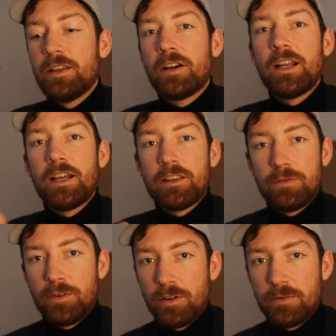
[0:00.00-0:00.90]
they're gonna get the
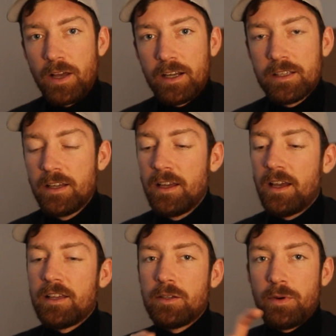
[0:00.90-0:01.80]
full effect
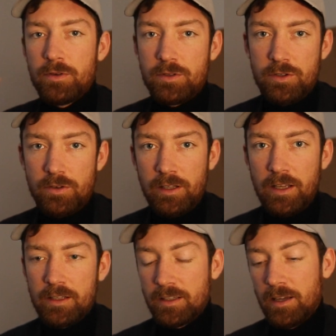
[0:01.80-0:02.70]
as opposed to shooting
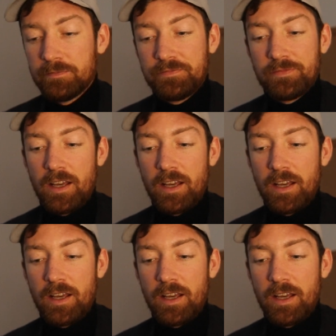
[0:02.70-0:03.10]
landscape.